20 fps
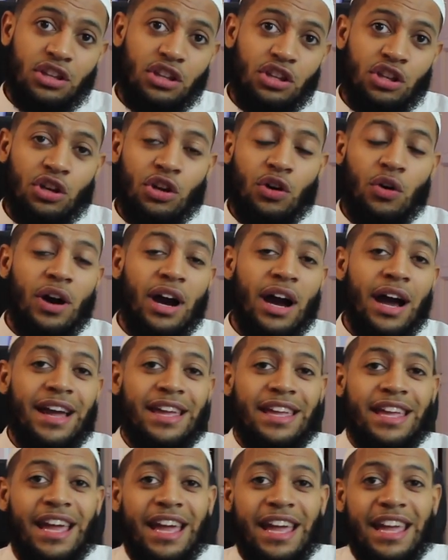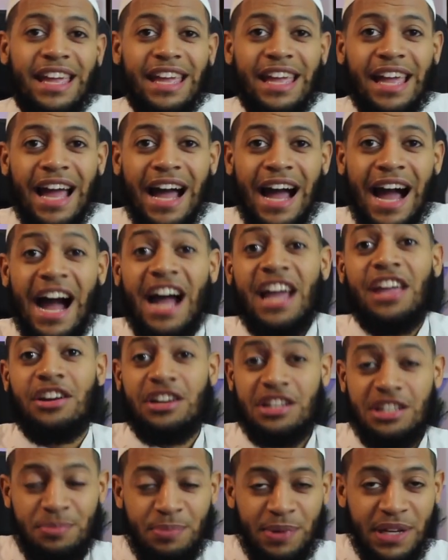at a
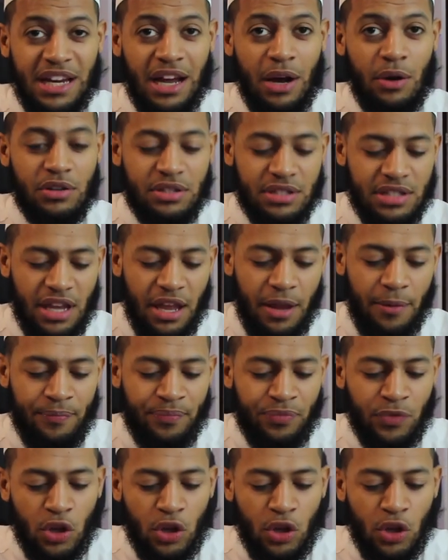higher speed, I would say.